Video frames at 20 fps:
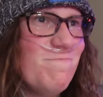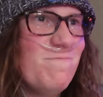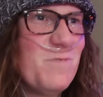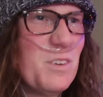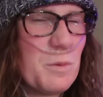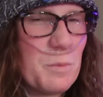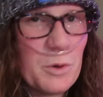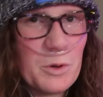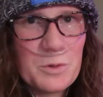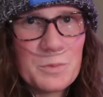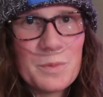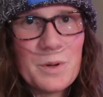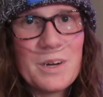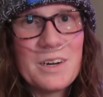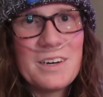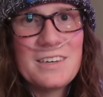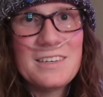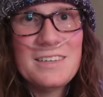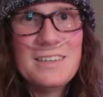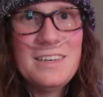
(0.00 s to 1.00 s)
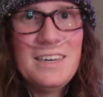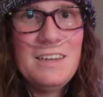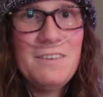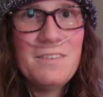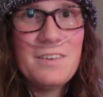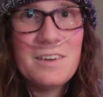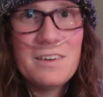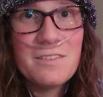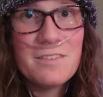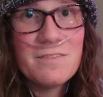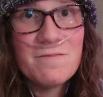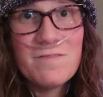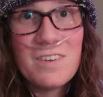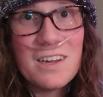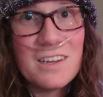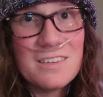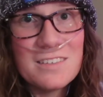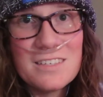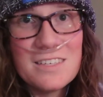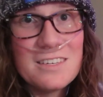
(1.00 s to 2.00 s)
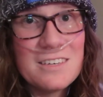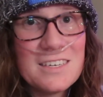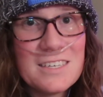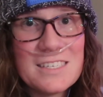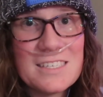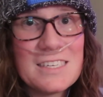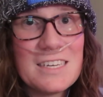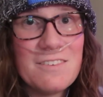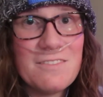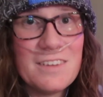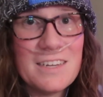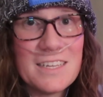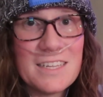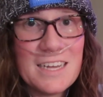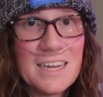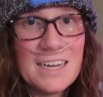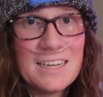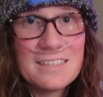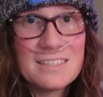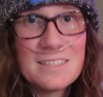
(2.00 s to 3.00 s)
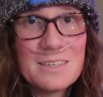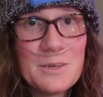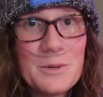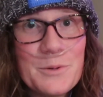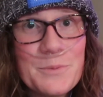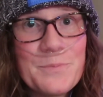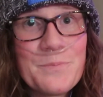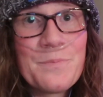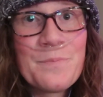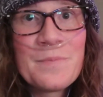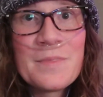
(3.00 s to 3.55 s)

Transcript: for the most part, even volunteering and stuff like that. So